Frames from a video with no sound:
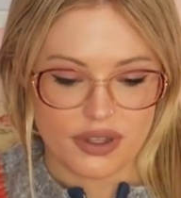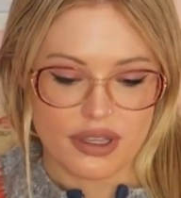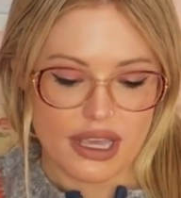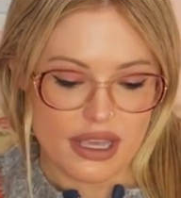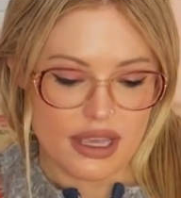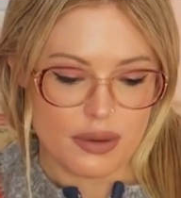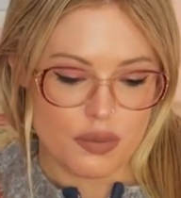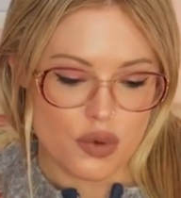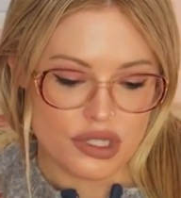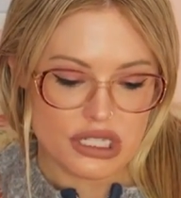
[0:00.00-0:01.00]
Okay,
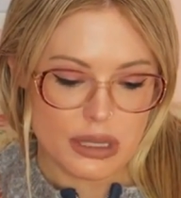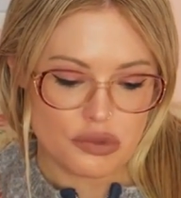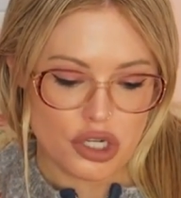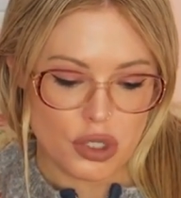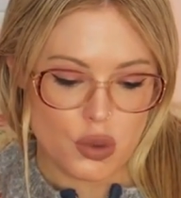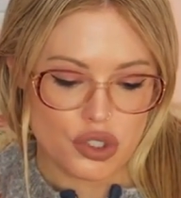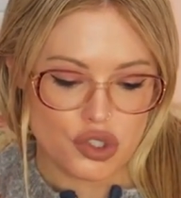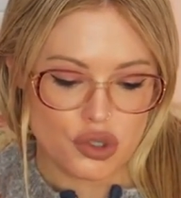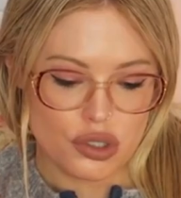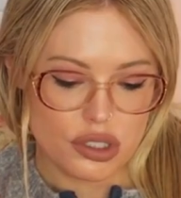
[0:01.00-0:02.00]
more Snapchat
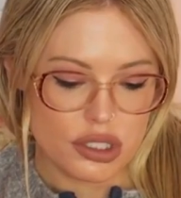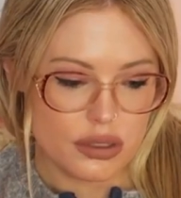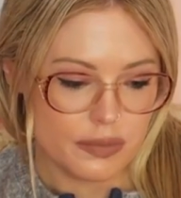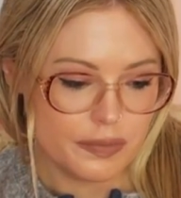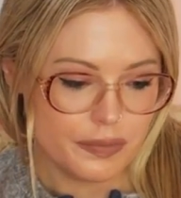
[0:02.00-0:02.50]
questions?